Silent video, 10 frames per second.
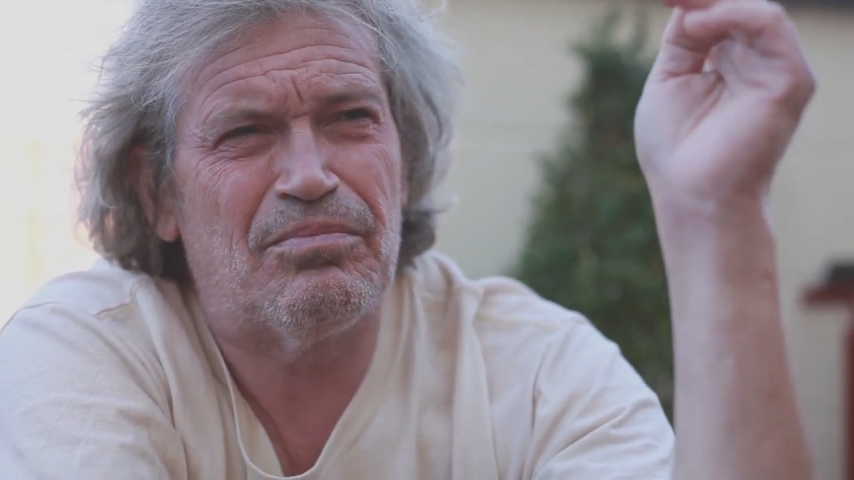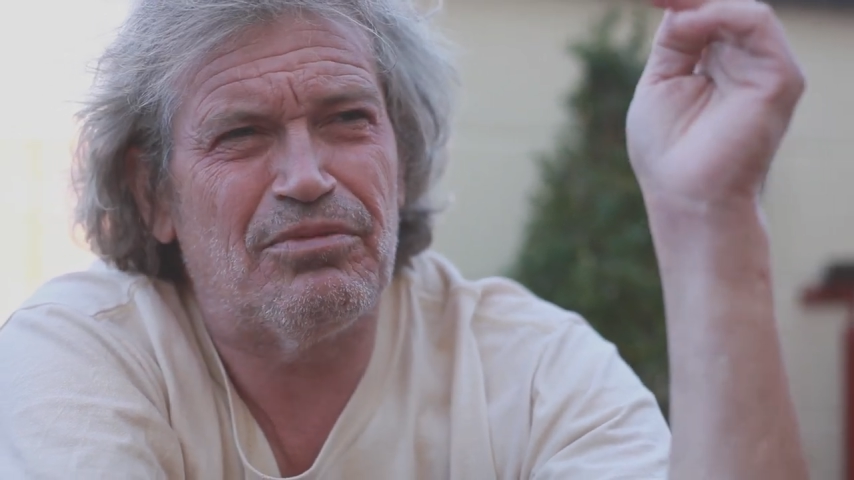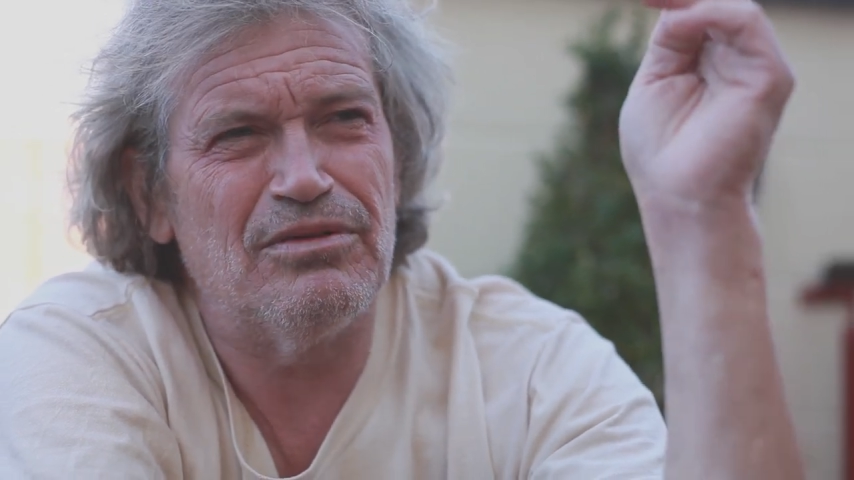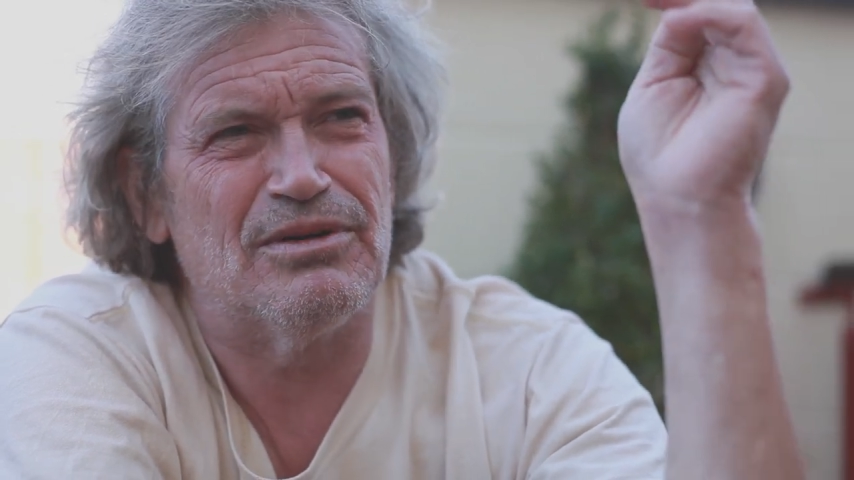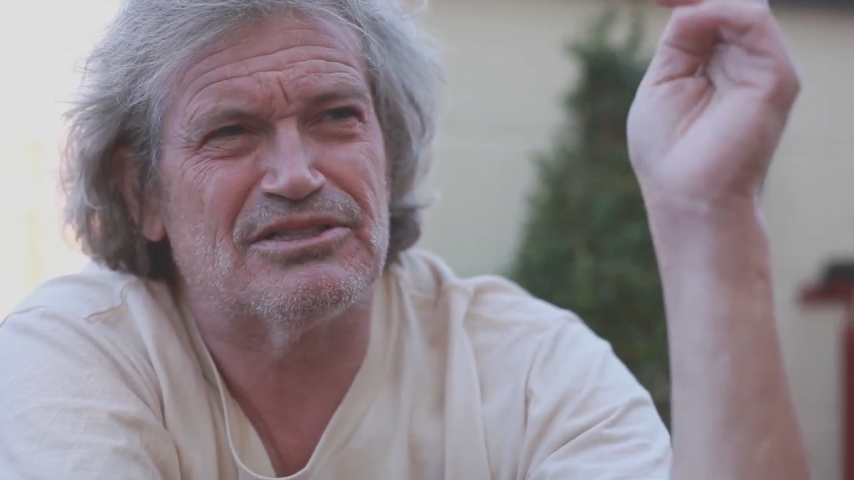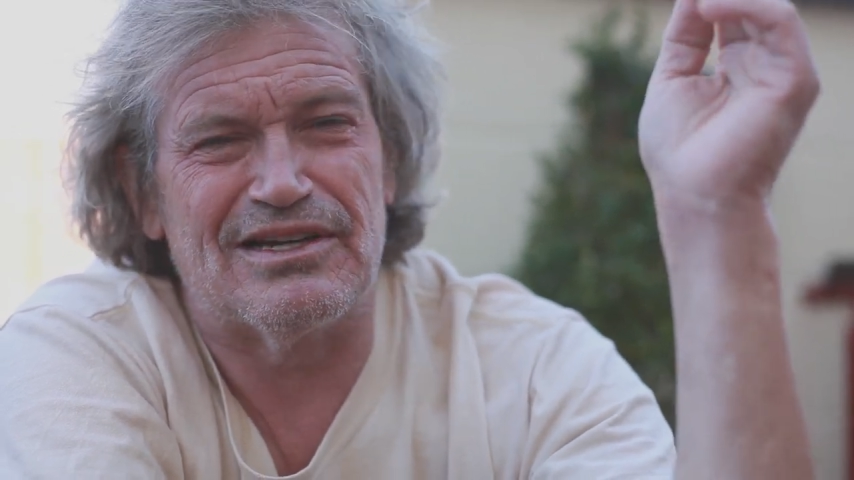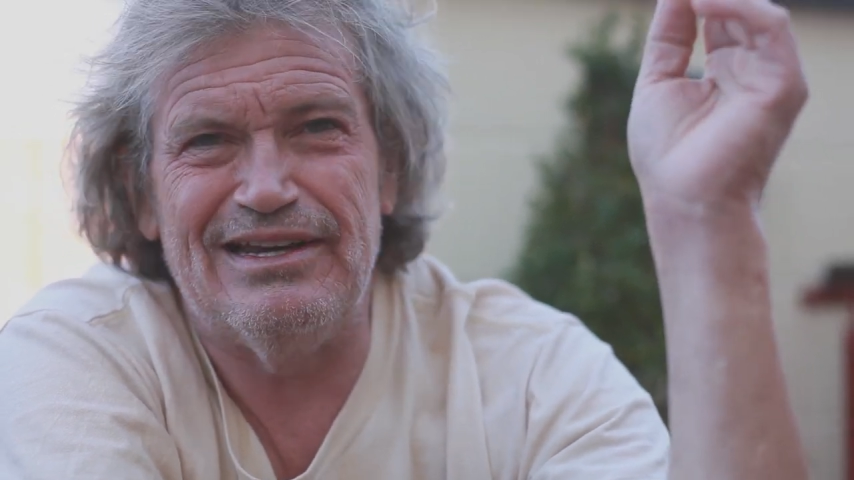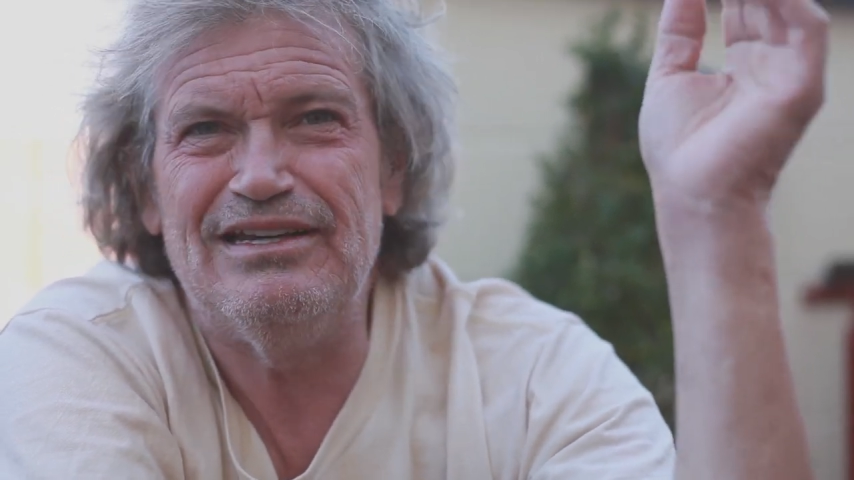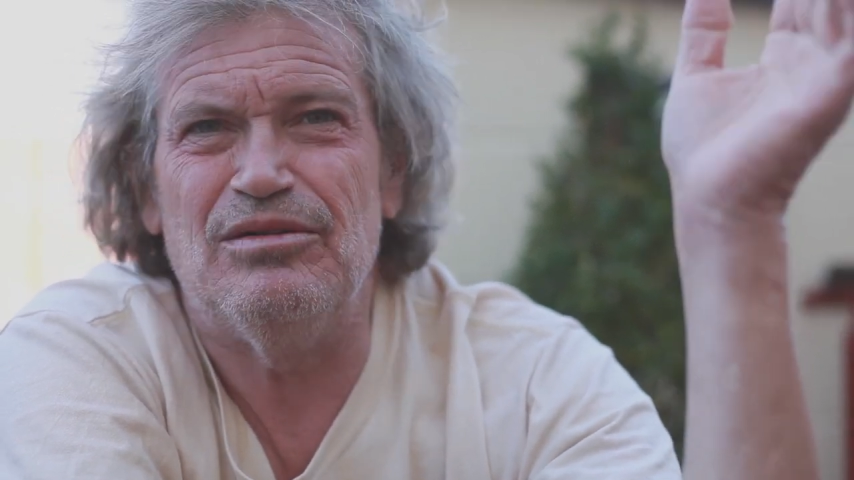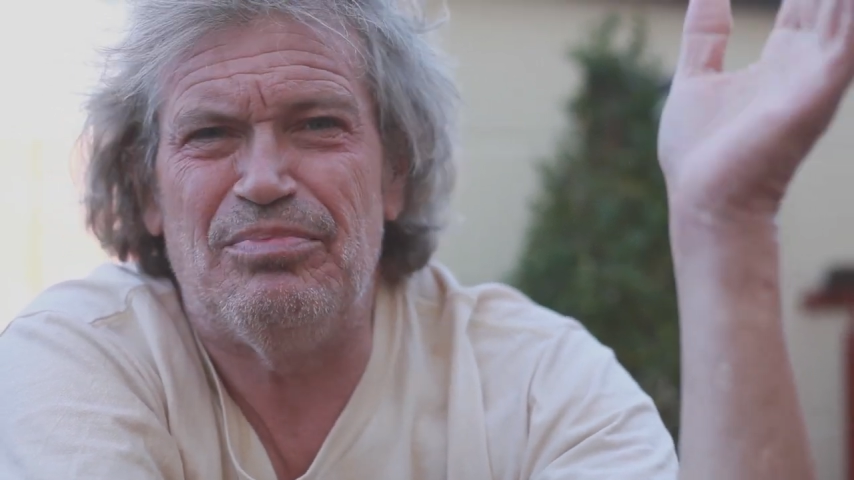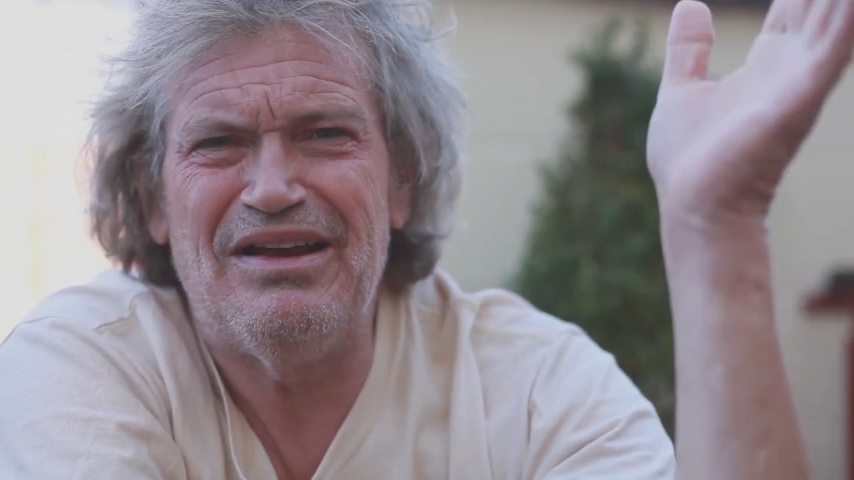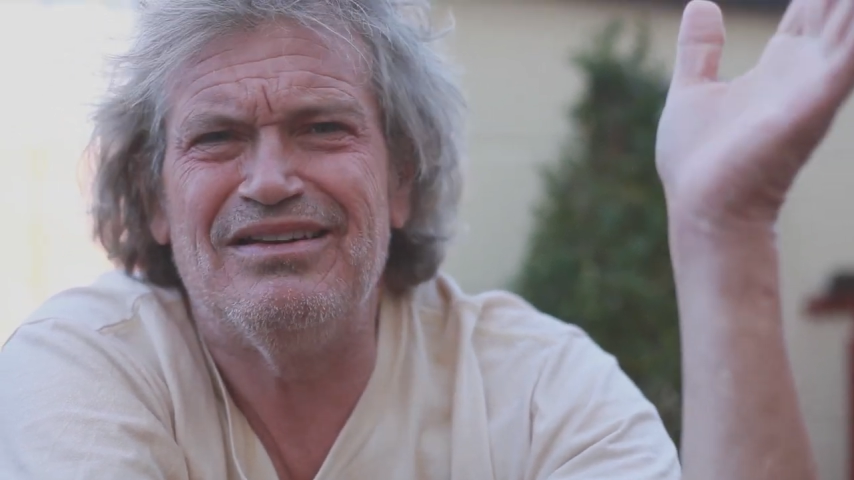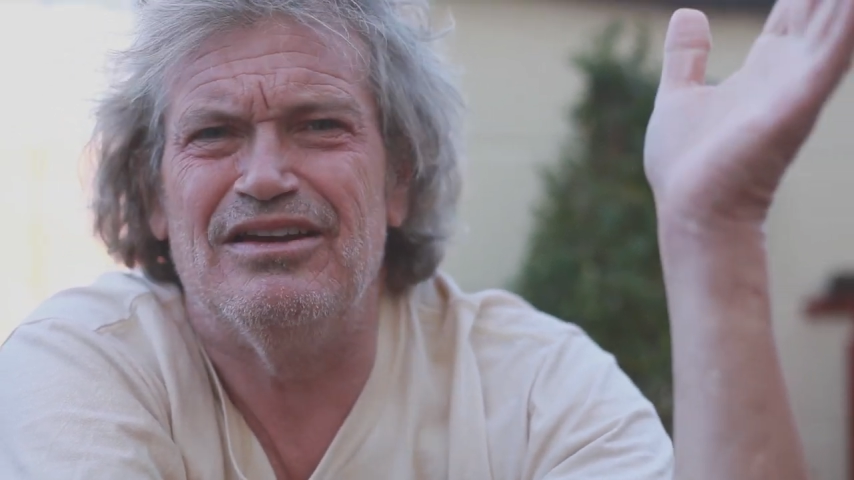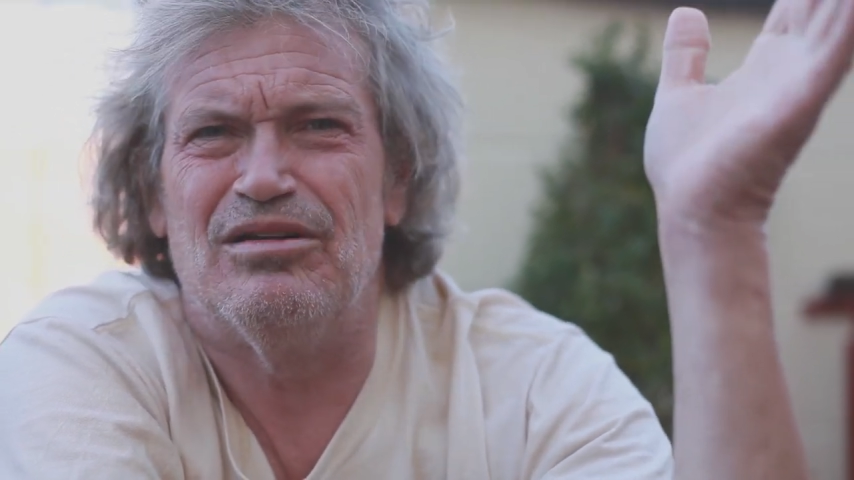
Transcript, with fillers: pretty much like independent